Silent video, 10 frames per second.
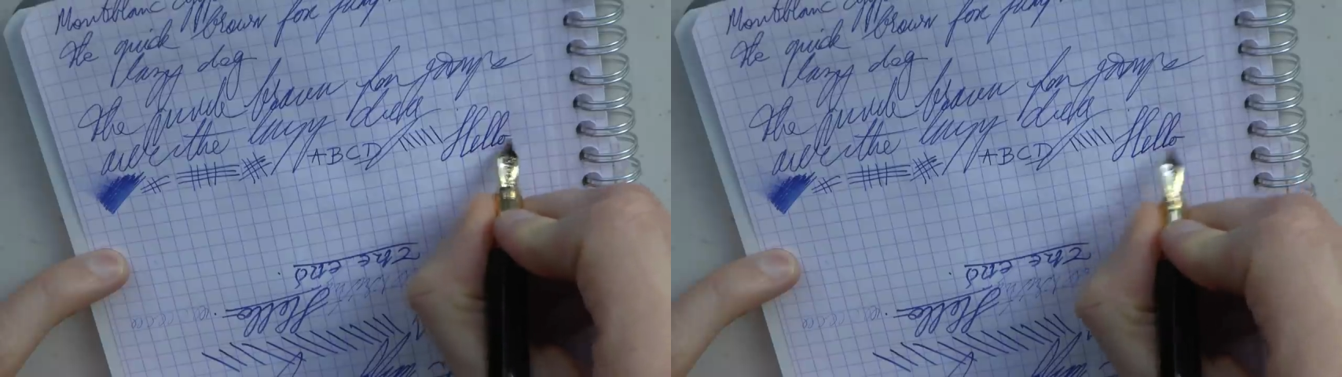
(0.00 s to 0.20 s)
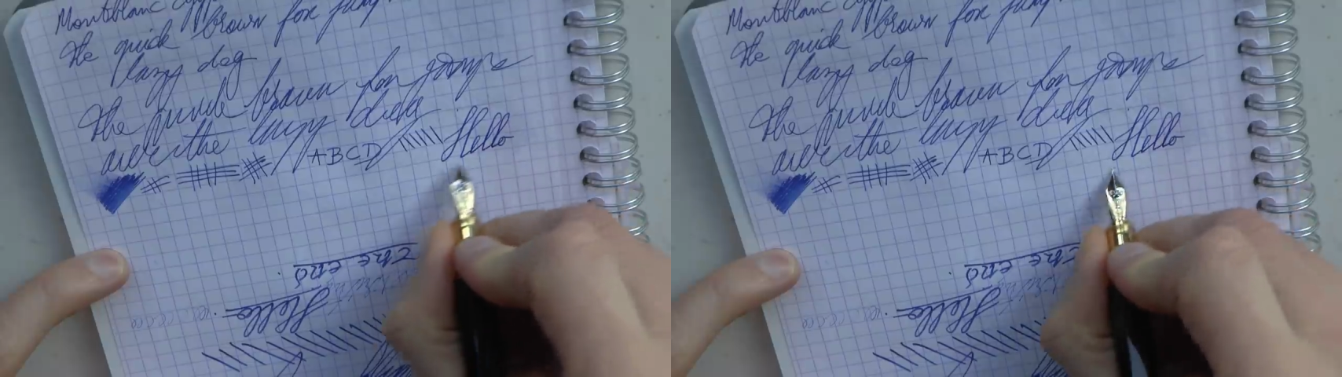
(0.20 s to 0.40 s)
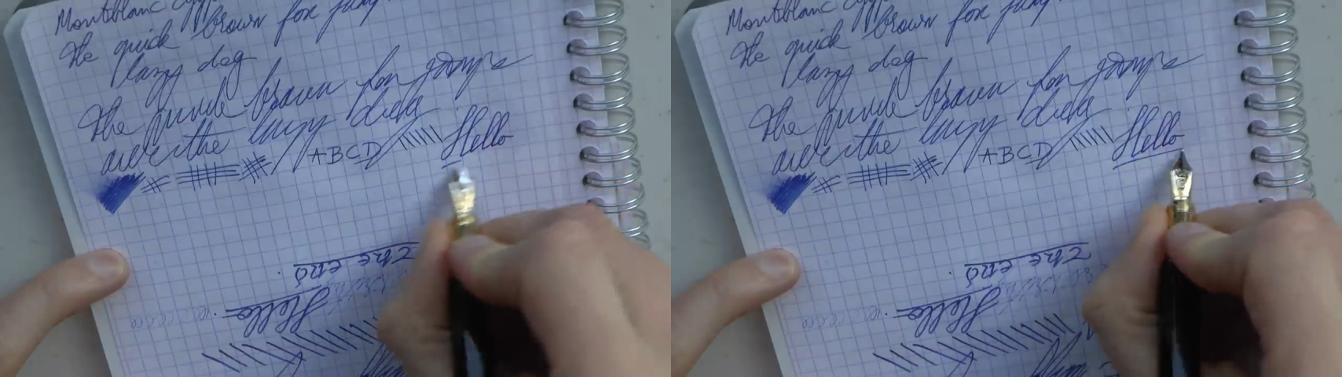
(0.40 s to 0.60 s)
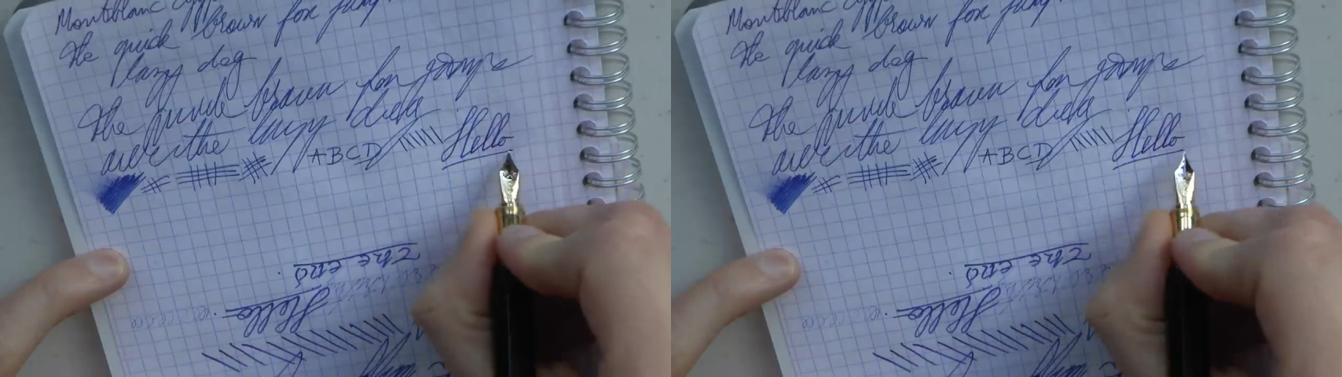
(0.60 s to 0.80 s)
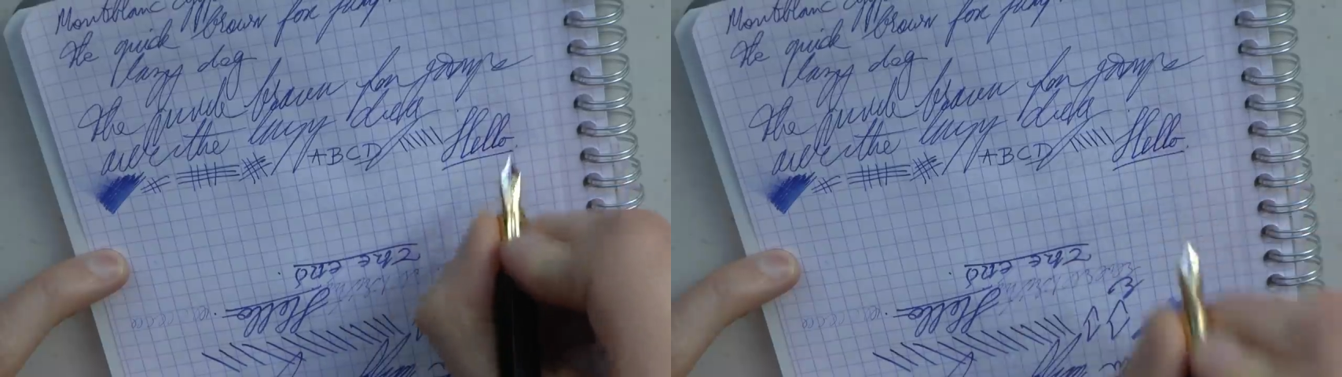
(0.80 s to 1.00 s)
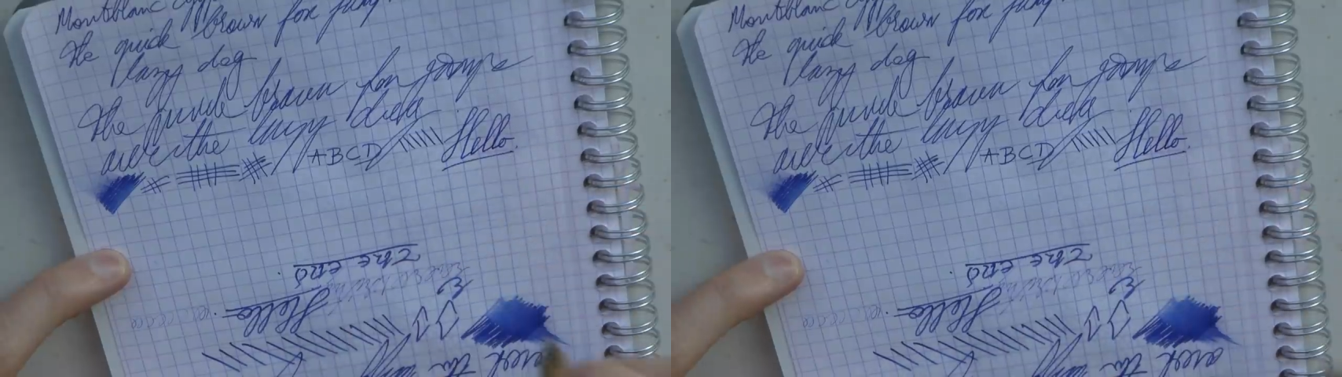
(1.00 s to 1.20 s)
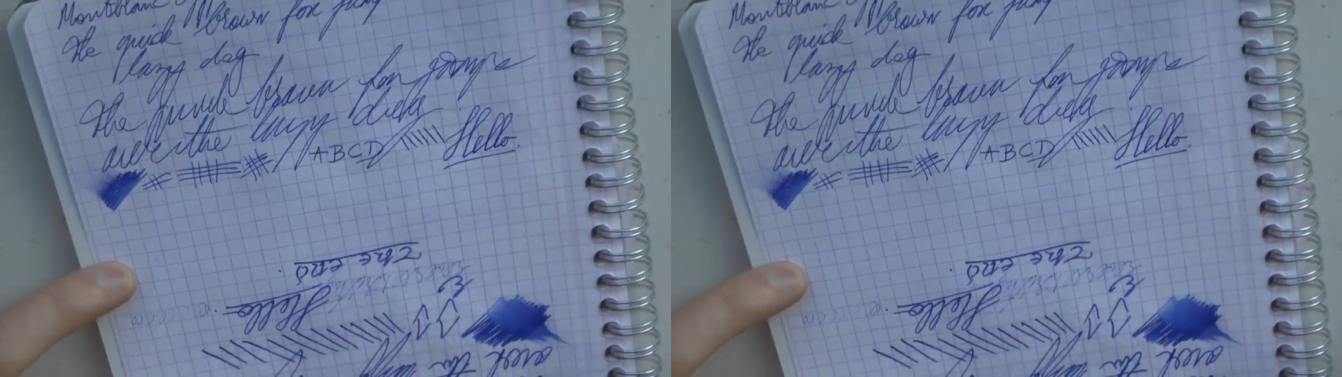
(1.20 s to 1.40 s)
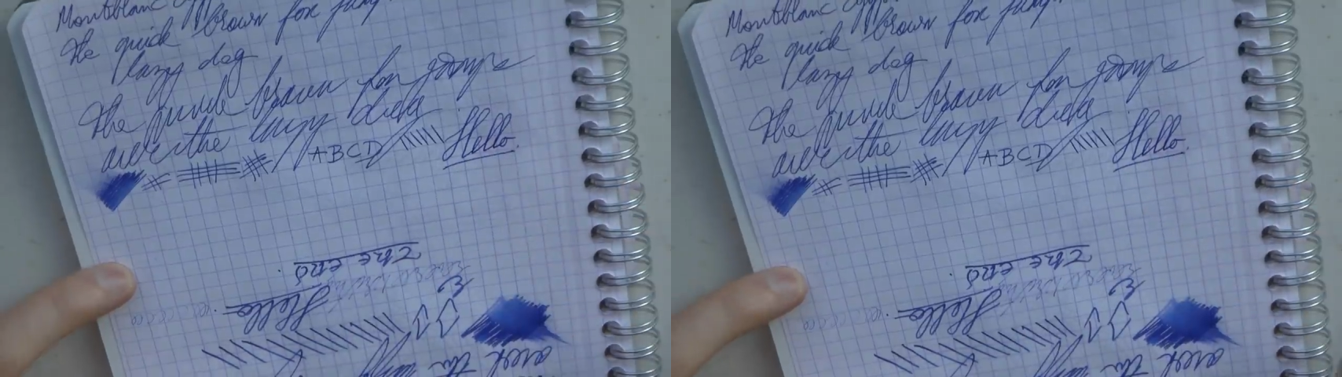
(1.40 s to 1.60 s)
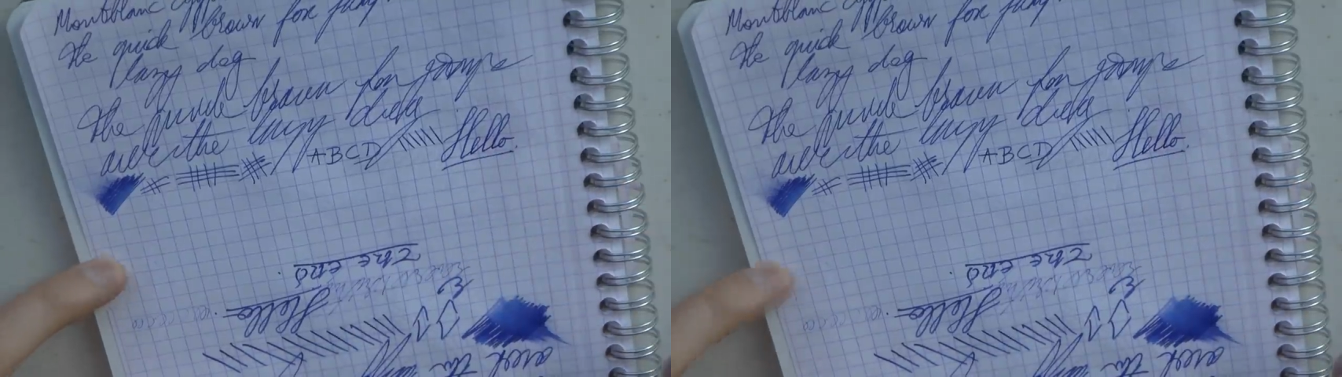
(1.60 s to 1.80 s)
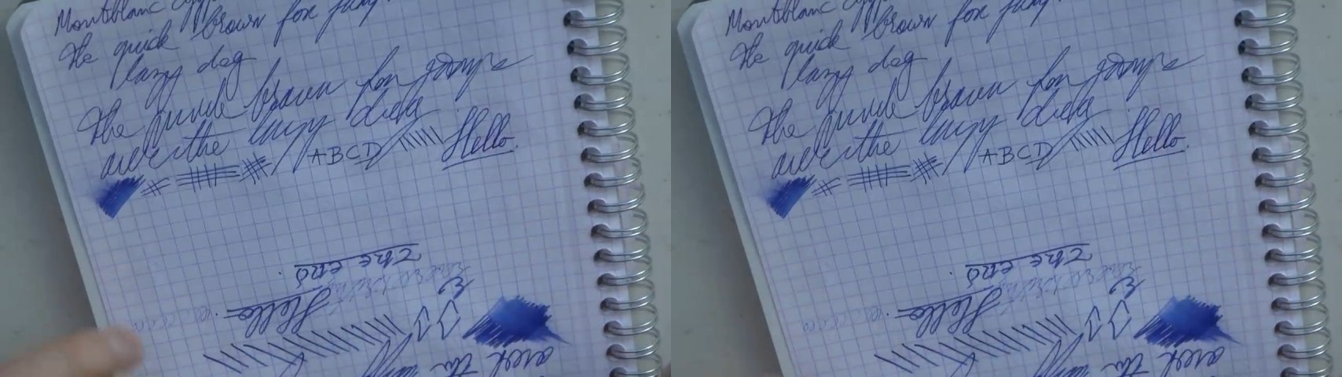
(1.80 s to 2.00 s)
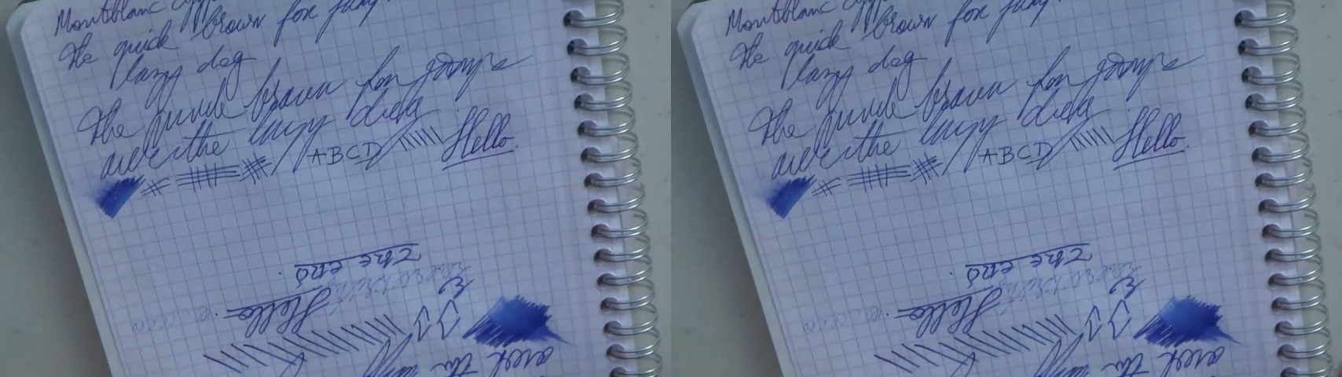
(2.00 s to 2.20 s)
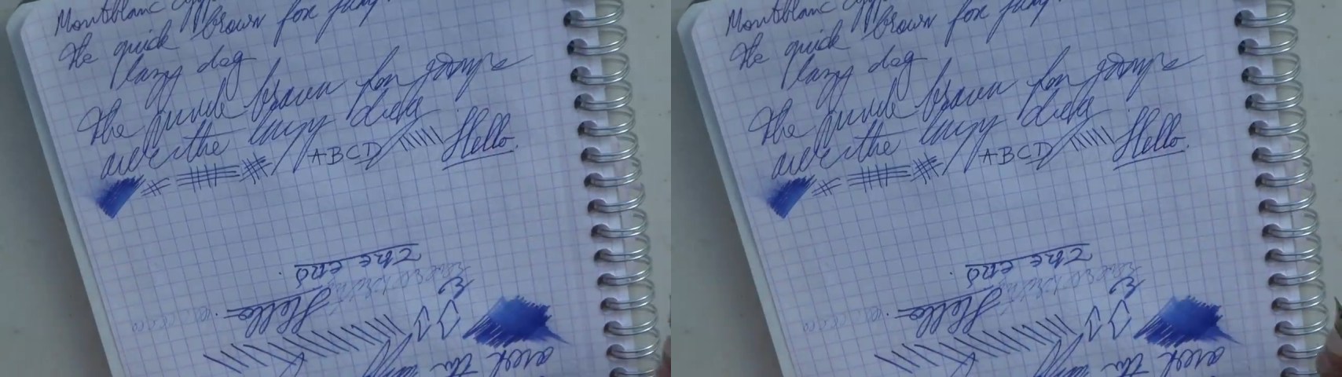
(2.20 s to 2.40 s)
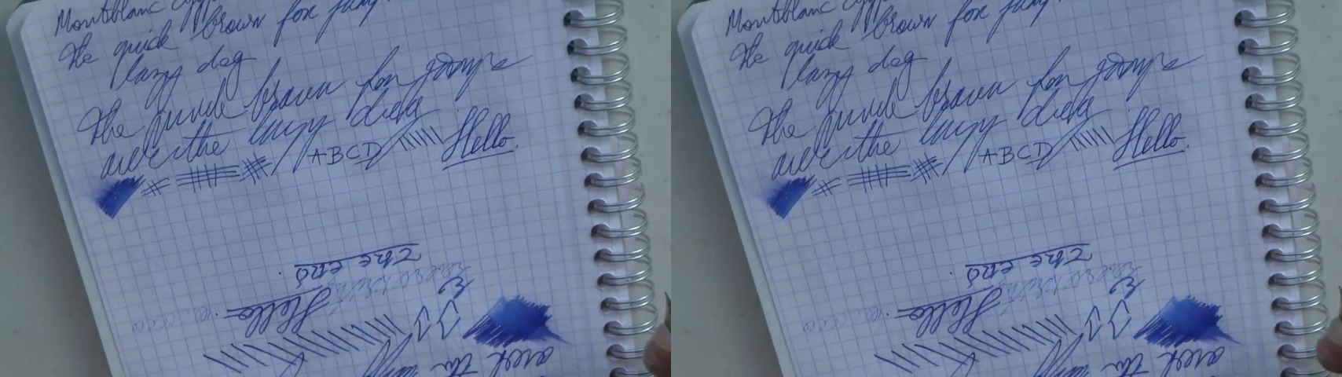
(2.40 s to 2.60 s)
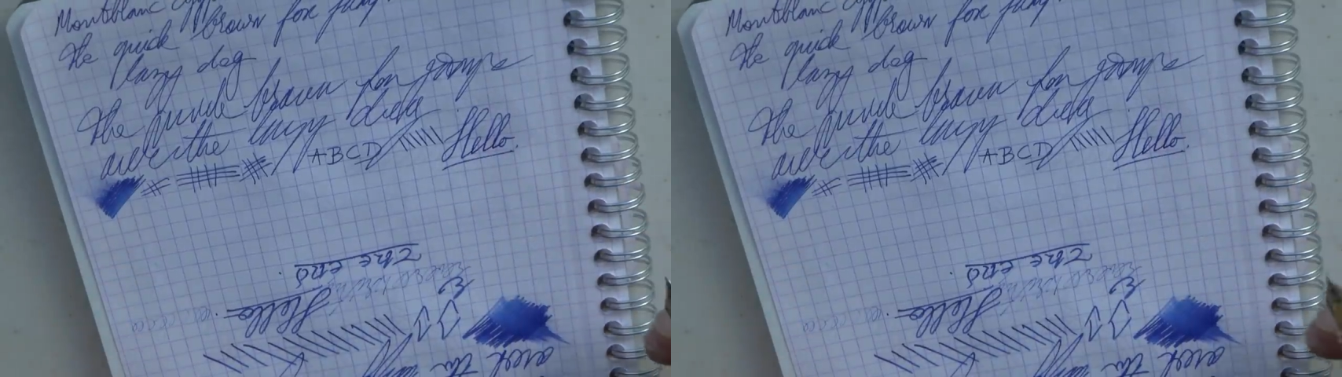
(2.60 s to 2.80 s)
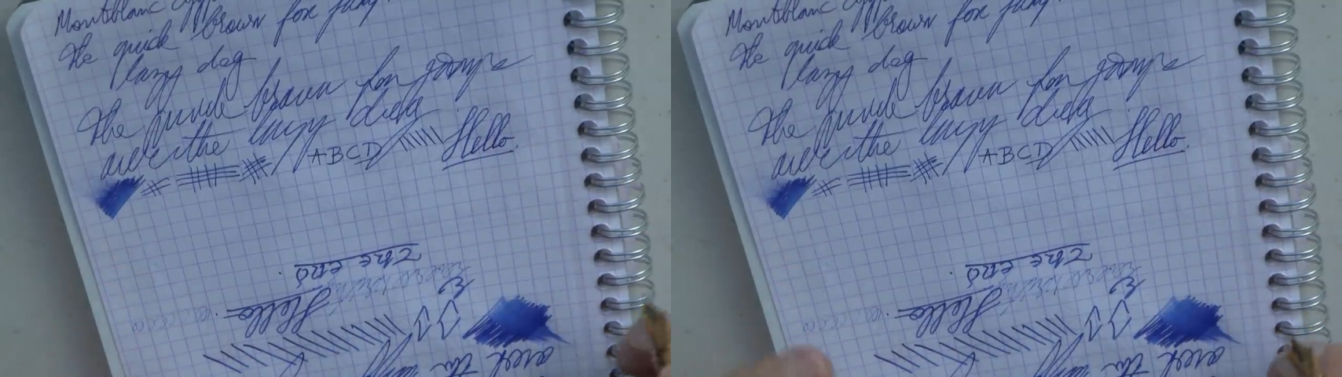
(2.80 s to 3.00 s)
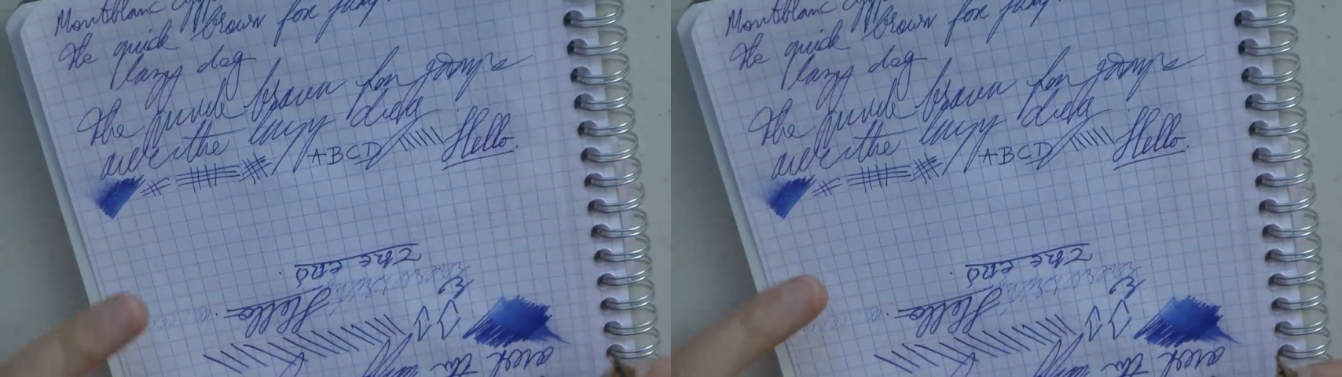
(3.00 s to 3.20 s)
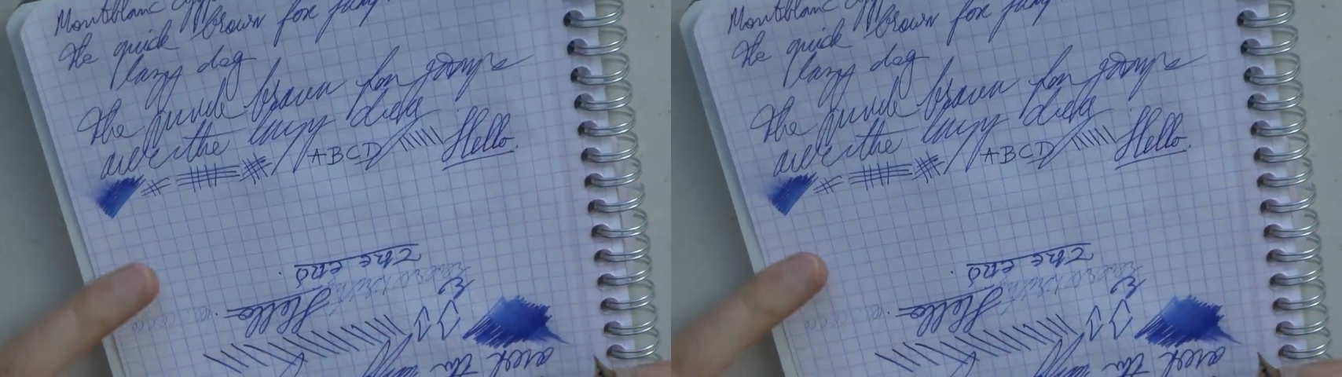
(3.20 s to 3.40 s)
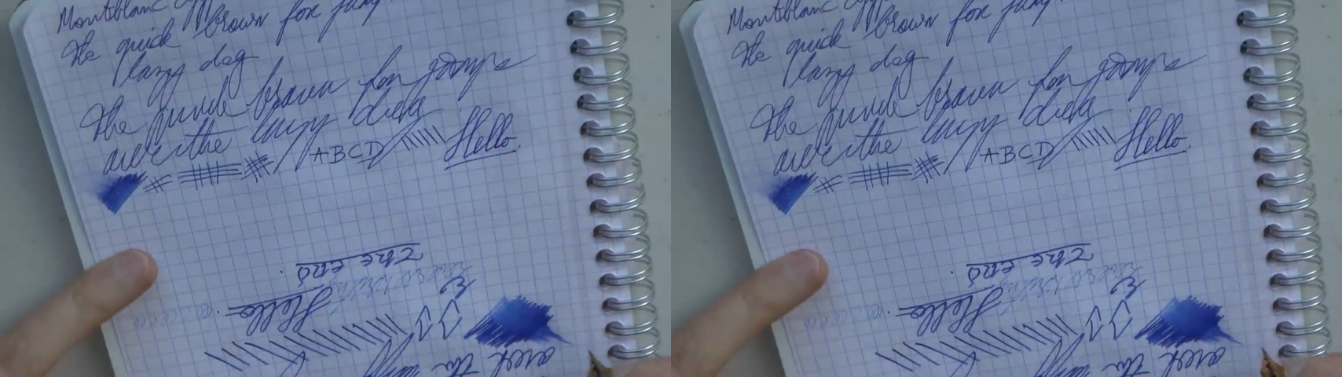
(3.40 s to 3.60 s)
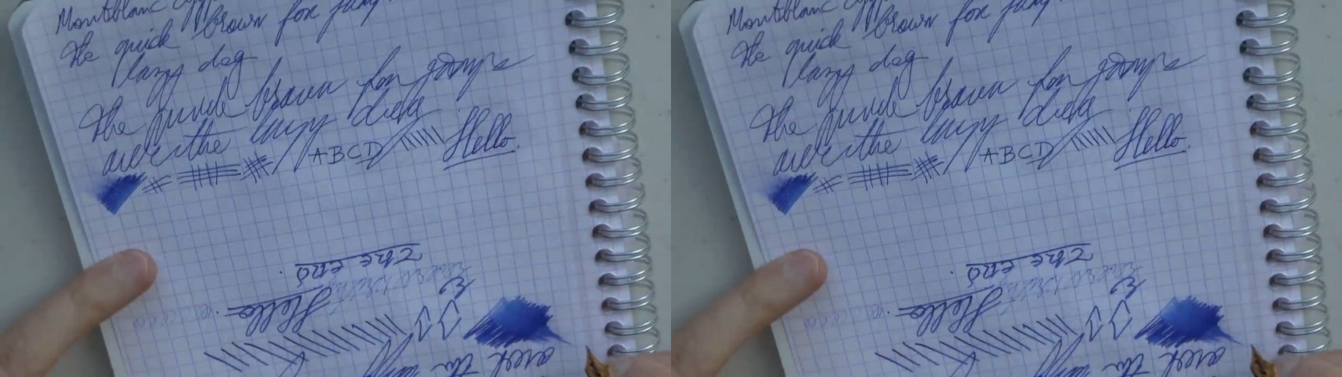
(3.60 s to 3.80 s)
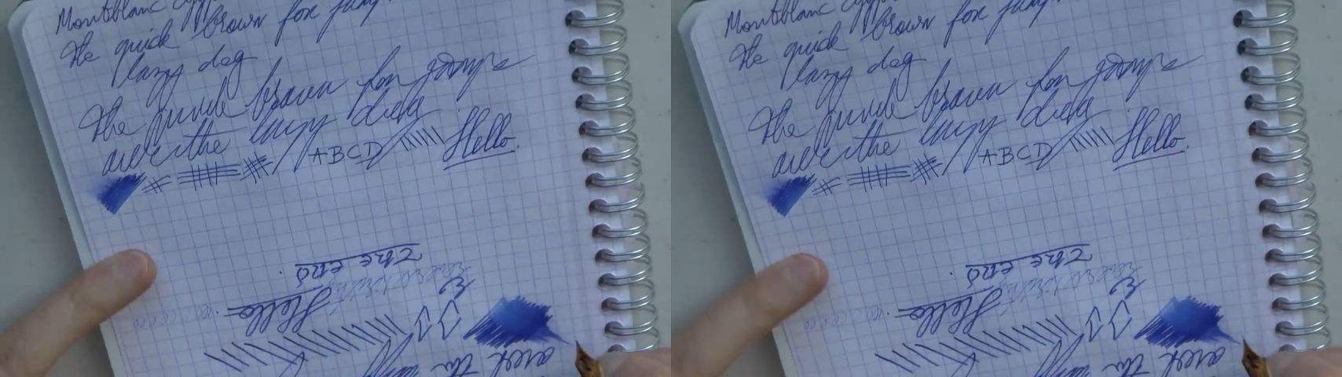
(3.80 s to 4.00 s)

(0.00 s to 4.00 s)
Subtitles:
No face is visible, so there are no lips to read.